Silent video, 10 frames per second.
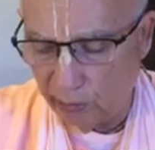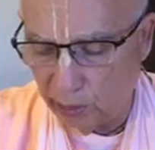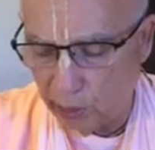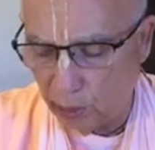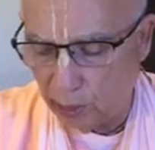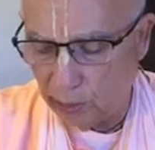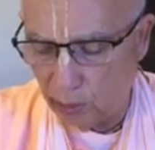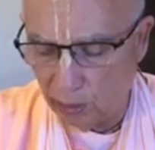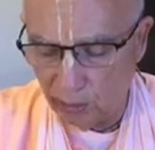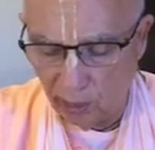the treasure
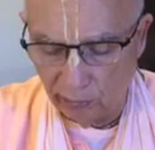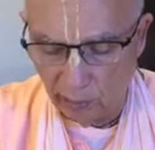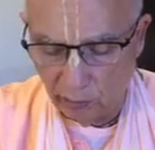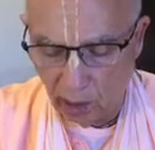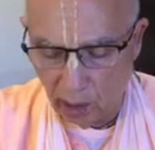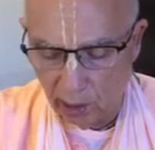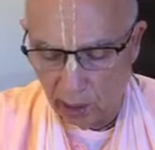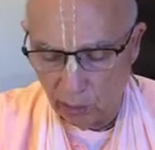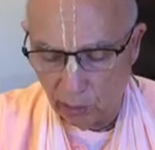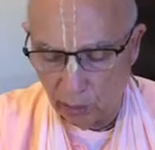of love of
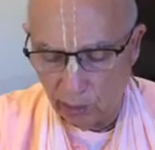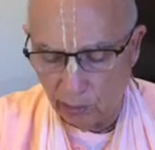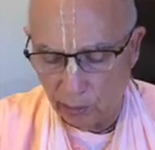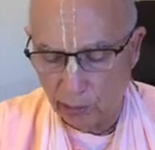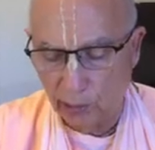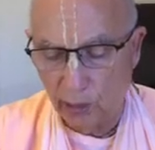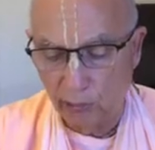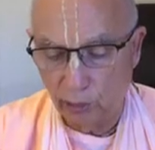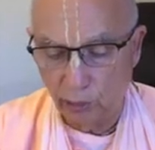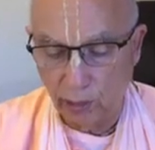Godhead through the mercy of
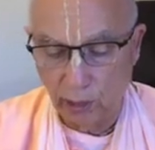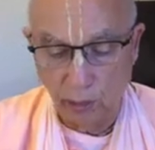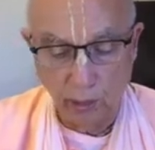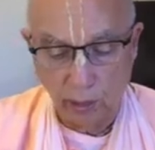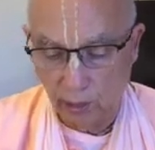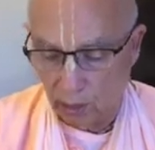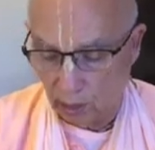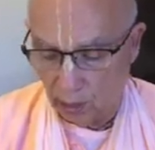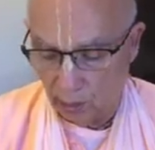Sri Adwaita.